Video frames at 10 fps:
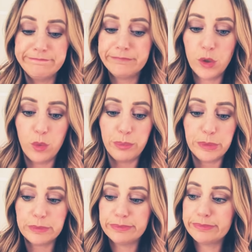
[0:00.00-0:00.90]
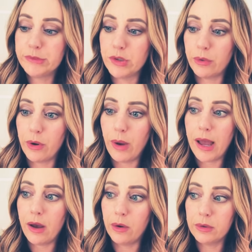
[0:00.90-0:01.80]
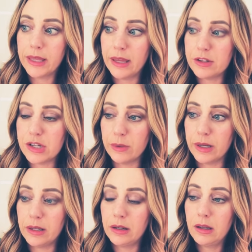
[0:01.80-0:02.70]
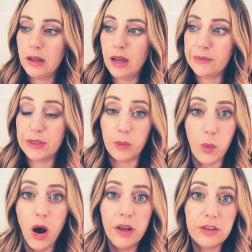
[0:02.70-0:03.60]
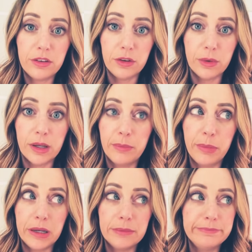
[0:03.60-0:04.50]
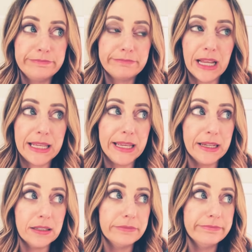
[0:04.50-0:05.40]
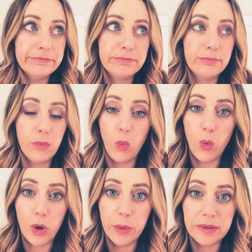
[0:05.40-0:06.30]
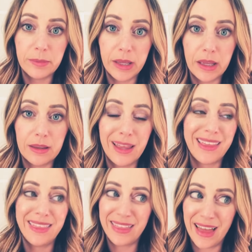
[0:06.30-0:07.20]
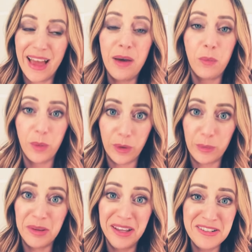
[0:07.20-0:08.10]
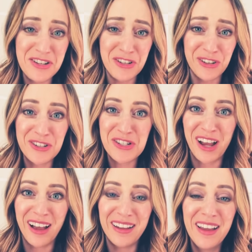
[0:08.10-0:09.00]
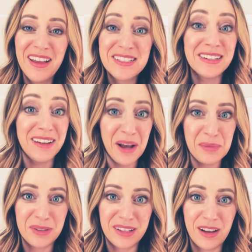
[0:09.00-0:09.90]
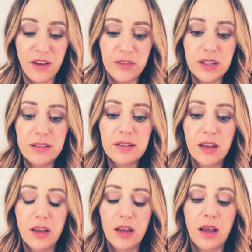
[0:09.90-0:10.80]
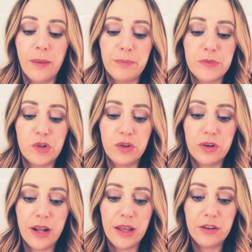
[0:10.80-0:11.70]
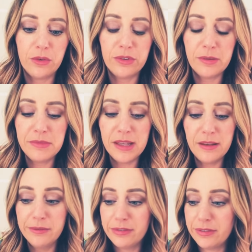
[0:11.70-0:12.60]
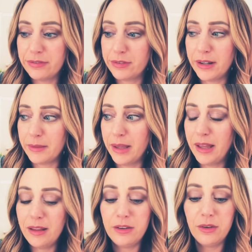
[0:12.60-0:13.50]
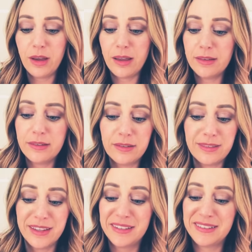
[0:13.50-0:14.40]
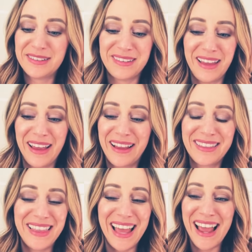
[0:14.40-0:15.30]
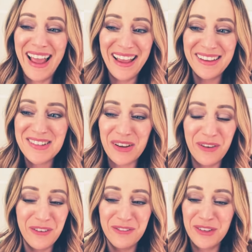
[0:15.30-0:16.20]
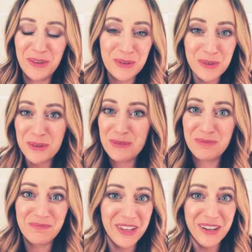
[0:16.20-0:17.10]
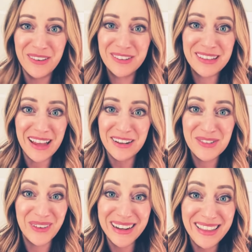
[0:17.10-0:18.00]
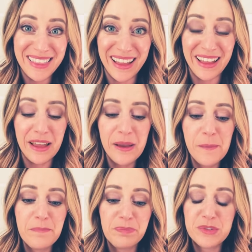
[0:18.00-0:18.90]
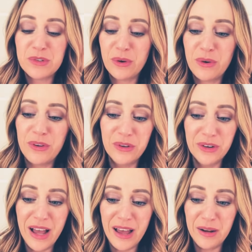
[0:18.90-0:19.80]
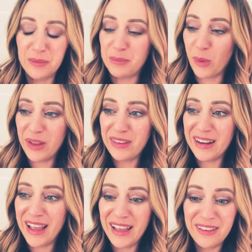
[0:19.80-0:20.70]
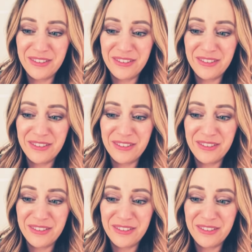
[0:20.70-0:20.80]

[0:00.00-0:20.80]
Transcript: Nope. Don't know how. Can't do it. I really want to do it, but I can't woe is me. Like that will be a sure shot to not building confidence. Um, so you don't know how to do something? Freak, man, you guys, this is like the age of YouTube videos, how to do anything. So you don't know how to boil an egg?